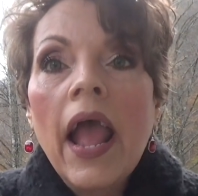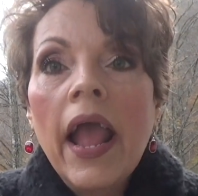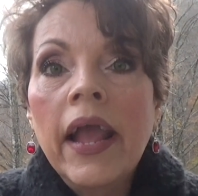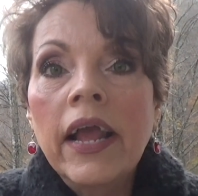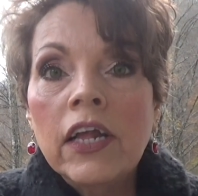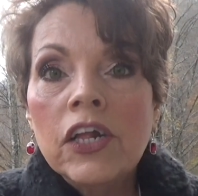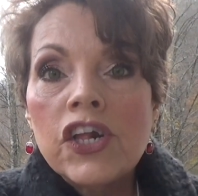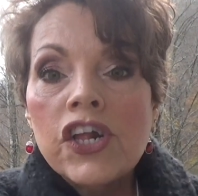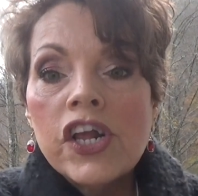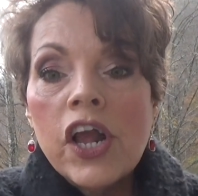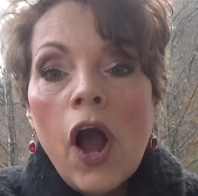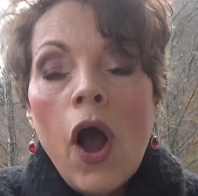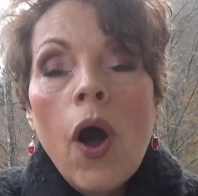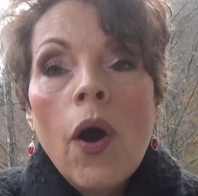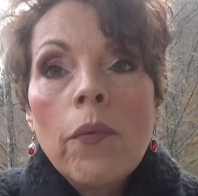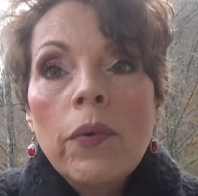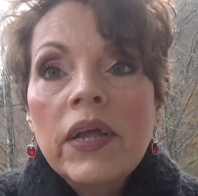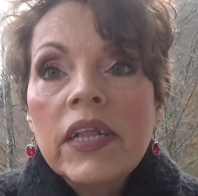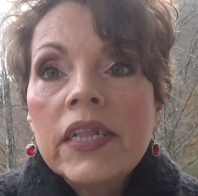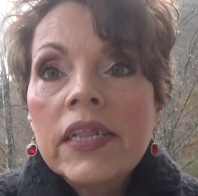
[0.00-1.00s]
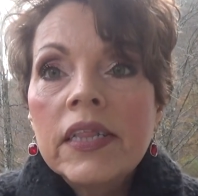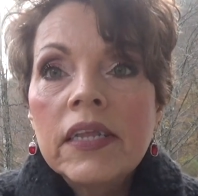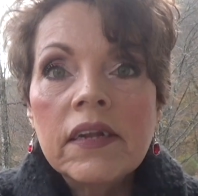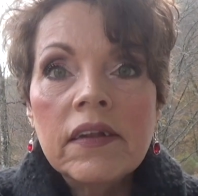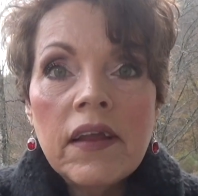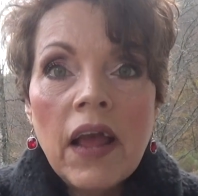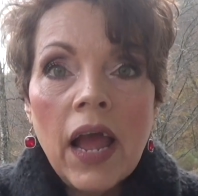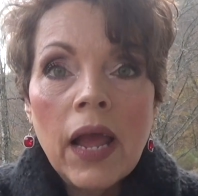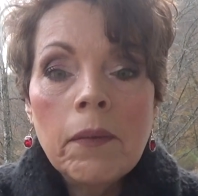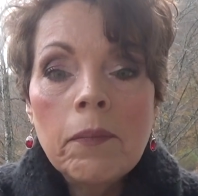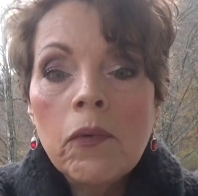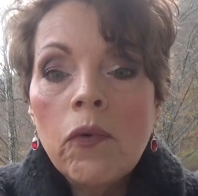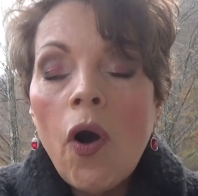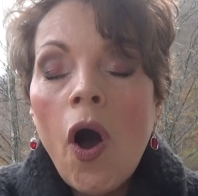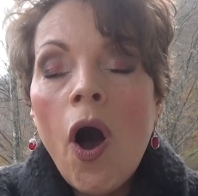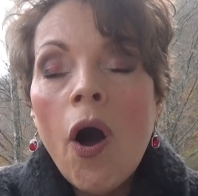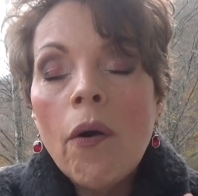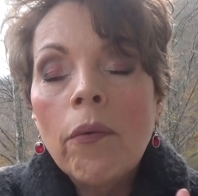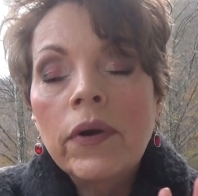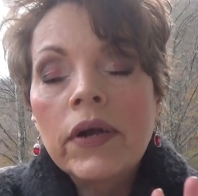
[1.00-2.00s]
And she always, the table
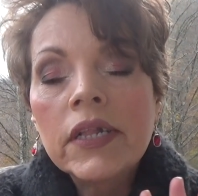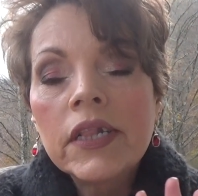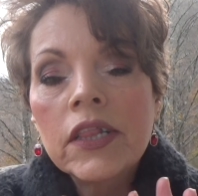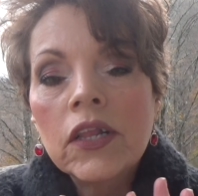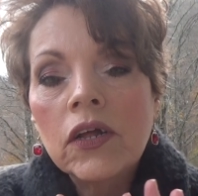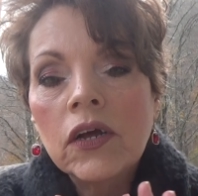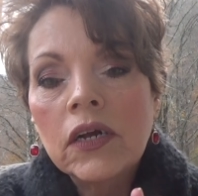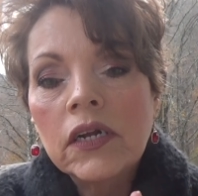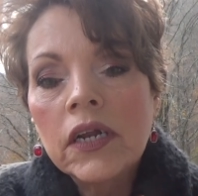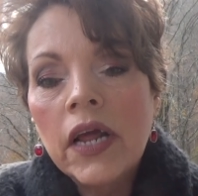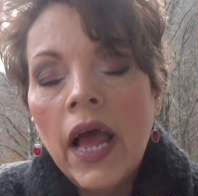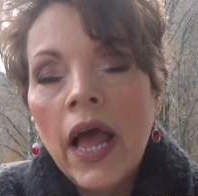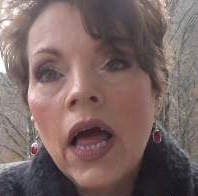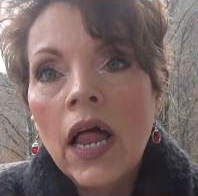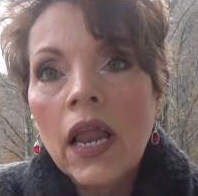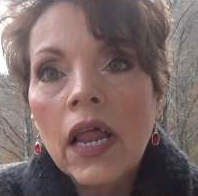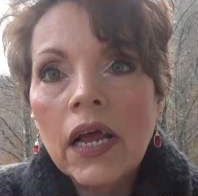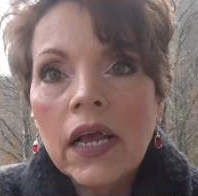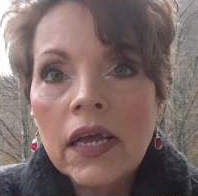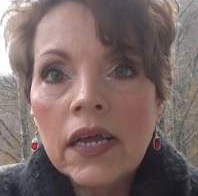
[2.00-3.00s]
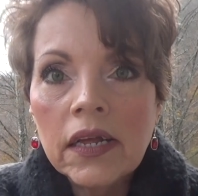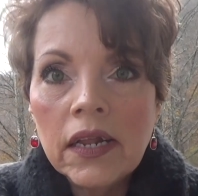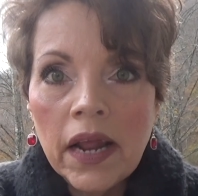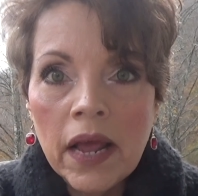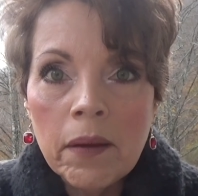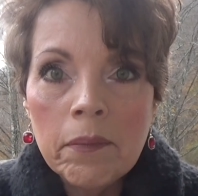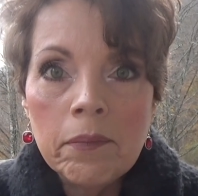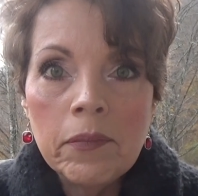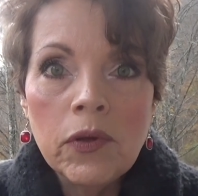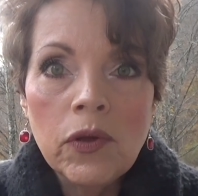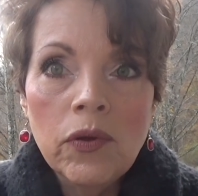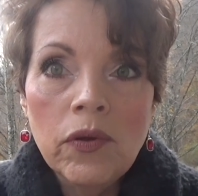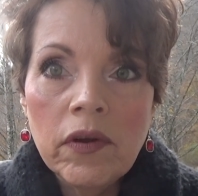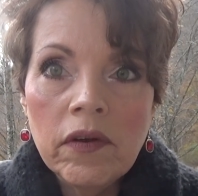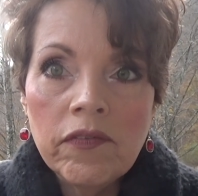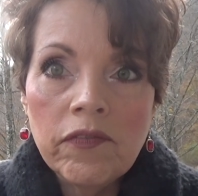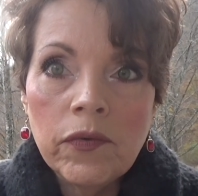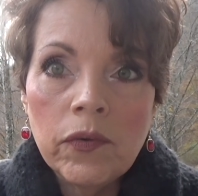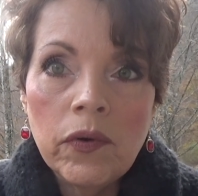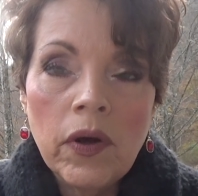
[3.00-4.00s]
always looked elegant and
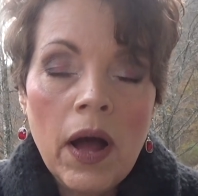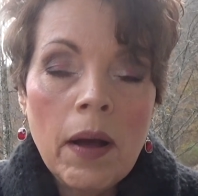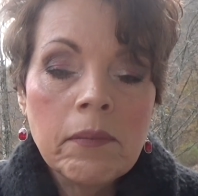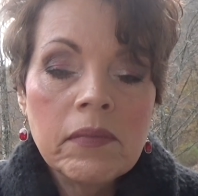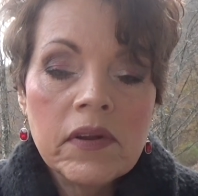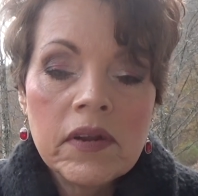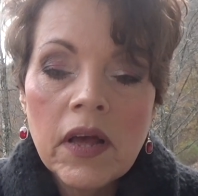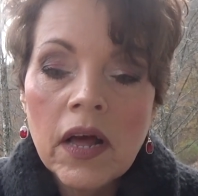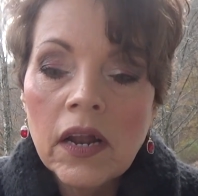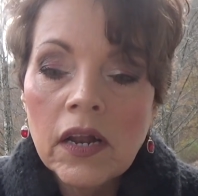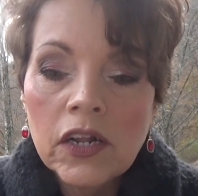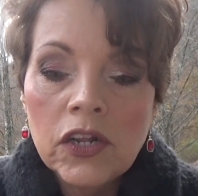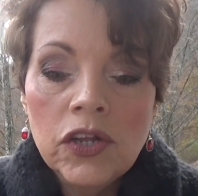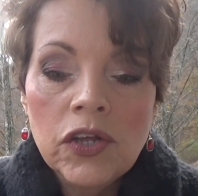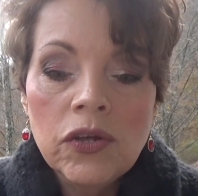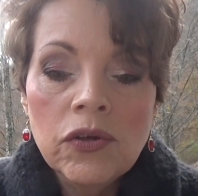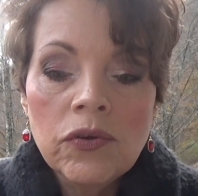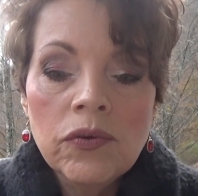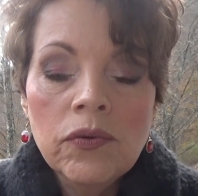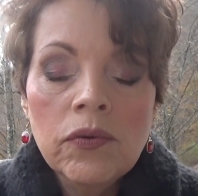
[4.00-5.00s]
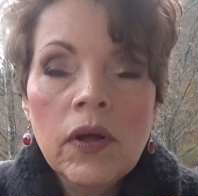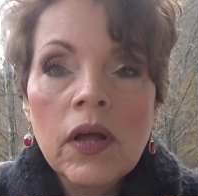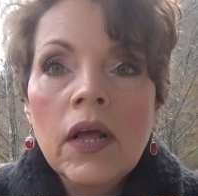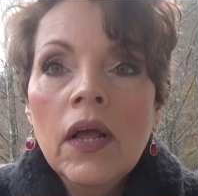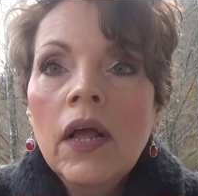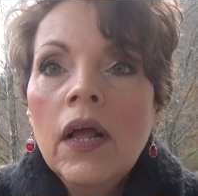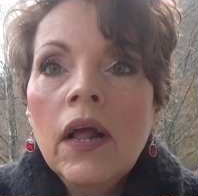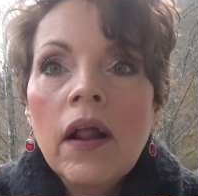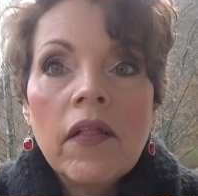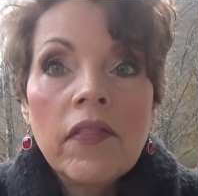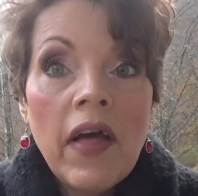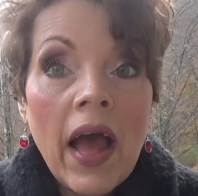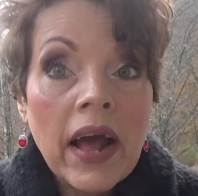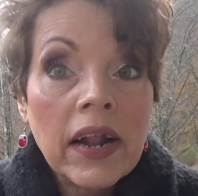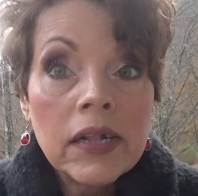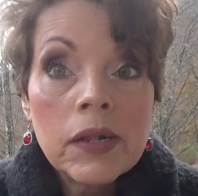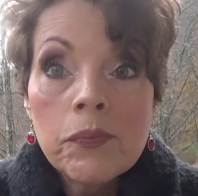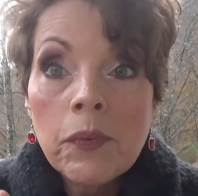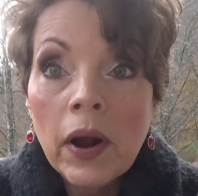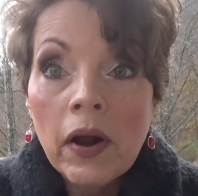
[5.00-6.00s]
beautiful. I'm telling you,
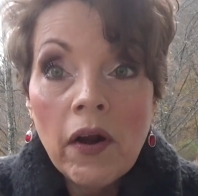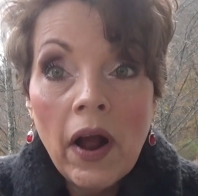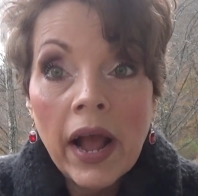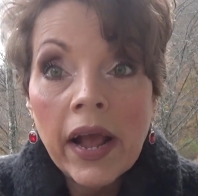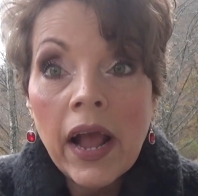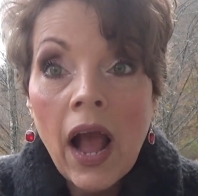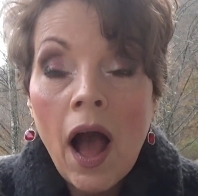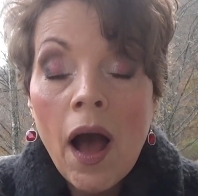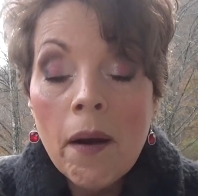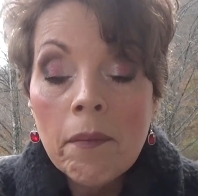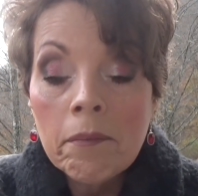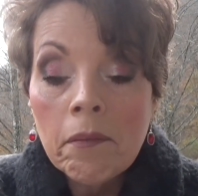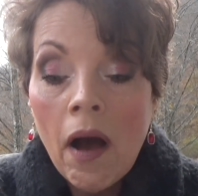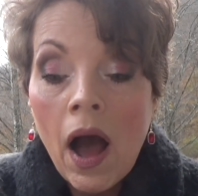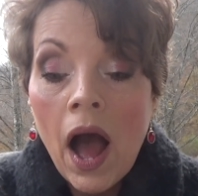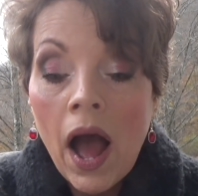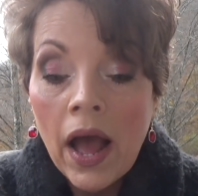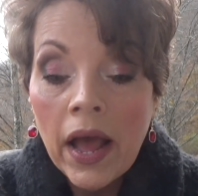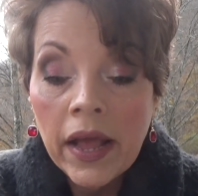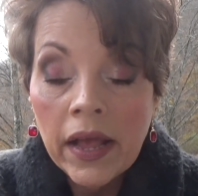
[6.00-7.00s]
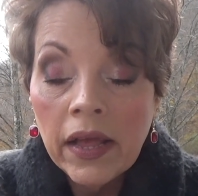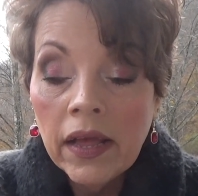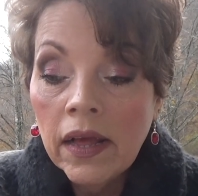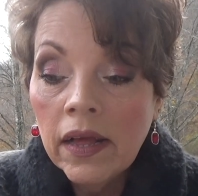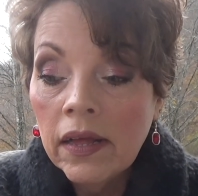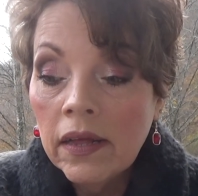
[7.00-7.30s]
that's where I got my